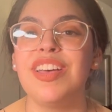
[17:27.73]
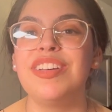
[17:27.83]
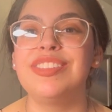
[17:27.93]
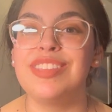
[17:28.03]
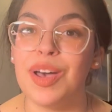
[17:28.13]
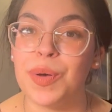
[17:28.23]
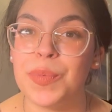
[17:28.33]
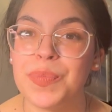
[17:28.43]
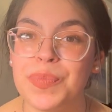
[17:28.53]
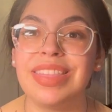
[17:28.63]
So
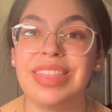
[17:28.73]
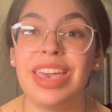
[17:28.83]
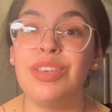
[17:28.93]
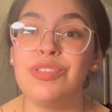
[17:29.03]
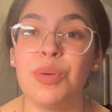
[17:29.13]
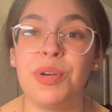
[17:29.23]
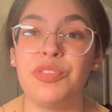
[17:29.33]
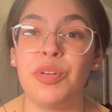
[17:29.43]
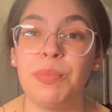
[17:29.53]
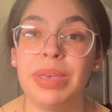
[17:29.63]
thank you so much
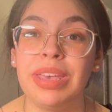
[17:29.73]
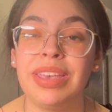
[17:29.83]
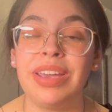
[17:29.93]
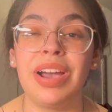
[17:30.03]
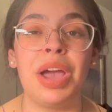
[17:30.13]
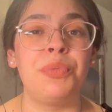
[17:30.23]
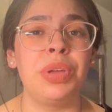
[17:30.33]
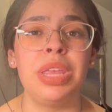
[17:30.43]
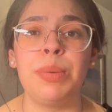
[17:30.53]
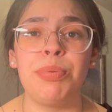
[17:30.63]
for being here. I
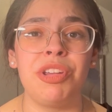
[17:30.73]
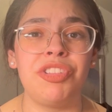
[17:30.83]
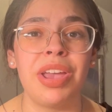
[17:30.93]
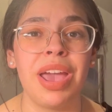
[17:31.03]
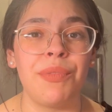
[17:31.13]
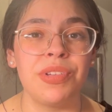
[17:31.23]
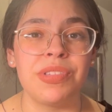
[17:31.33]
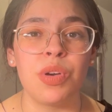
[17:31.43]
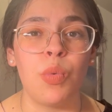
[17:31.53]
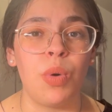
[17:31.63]
really appreciate every
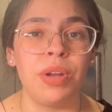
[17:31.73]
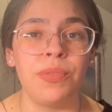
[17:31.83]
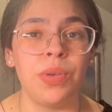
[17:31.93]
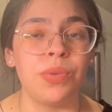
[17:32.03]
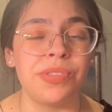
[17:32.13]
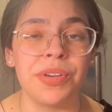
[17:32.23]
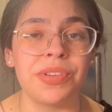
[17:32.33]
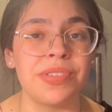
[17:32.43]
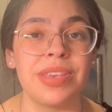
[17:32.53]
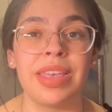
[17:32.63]
single one of you.
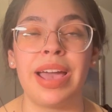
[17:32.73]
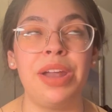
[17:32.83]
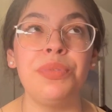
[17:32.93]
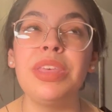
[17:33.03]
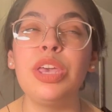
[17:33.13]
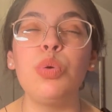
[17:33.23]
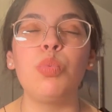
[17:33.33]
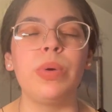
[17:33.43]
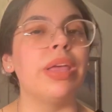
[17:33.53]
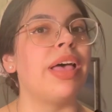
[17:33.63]
Seriously, like, I don't think you
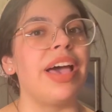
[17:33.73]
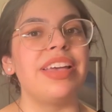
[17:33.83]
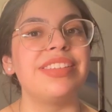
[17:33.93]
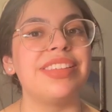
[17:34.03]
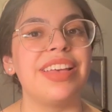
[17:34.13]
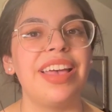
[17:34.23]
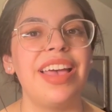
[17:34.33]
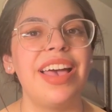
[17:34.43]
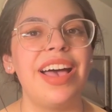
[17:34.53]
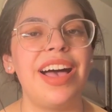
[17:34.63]
realize
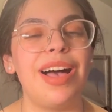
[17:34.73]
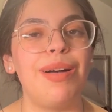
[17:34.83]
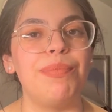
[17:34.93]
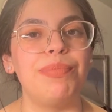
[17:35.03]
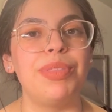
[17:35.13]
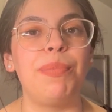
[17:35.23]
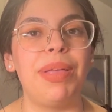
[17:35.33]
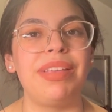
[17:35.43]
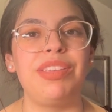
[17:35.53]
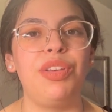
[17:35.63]
Um, the
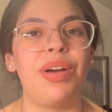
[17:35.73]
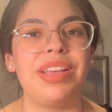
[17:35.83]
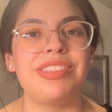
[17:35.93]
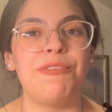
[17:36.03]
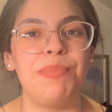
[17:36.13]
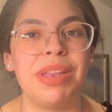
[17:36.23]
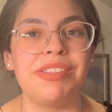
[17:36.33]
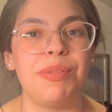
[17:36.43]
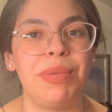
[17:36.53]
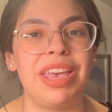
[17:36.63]
blessing you guys have been
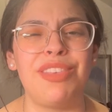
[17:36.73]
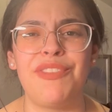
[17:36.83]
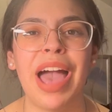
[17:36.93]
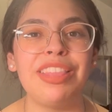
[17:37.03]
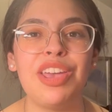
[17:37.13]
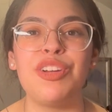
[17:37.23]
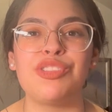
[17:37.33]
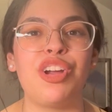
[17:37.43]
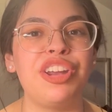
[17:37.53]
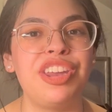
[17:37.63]
to me, and the fact that you're
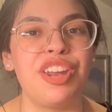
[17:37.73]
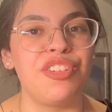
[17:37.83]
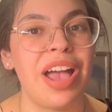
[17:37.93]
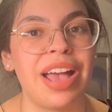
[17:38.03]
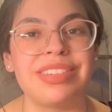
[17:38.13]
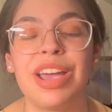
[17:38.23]
starting to interact.